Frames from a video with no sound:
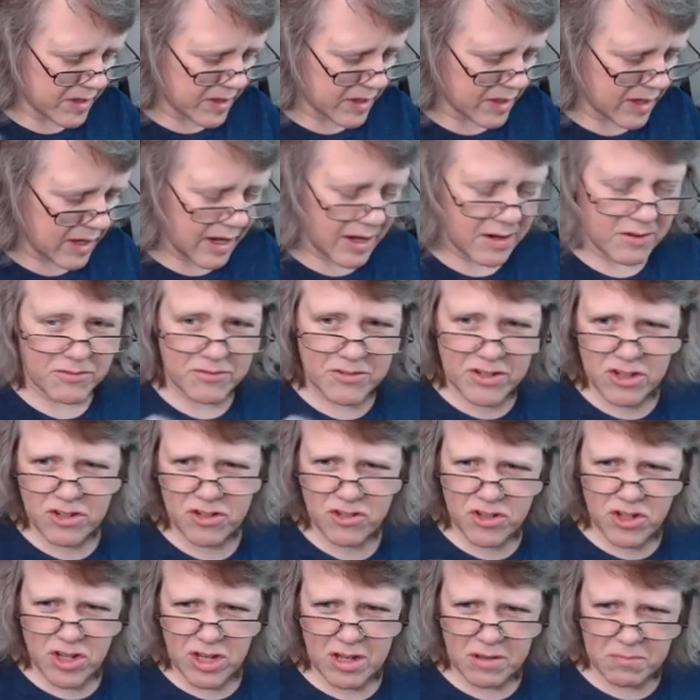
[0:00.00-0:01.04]
kind of
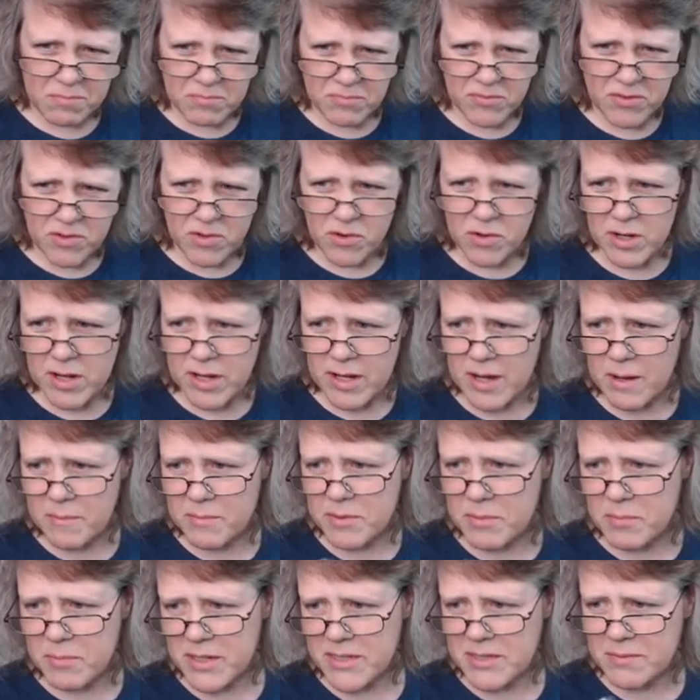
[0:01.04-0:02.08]
dingy, dirtying up
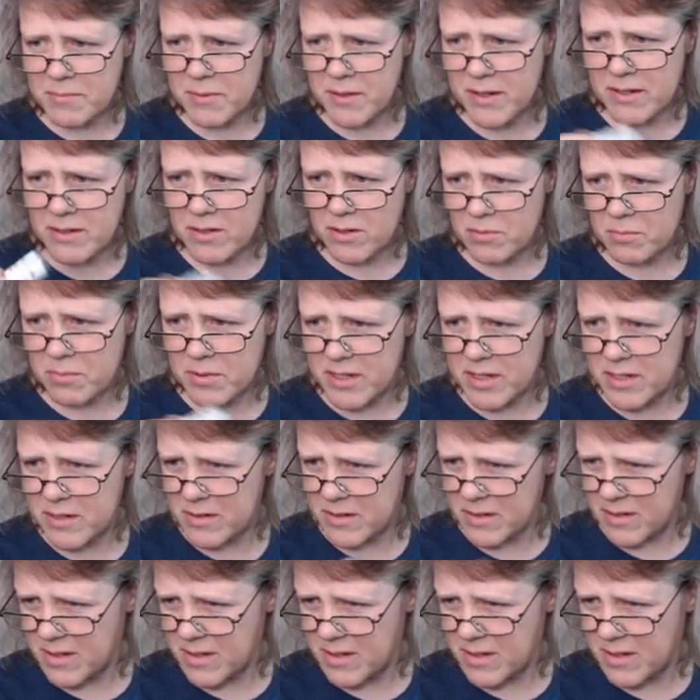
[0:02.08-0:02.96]
the breastplate a little bit.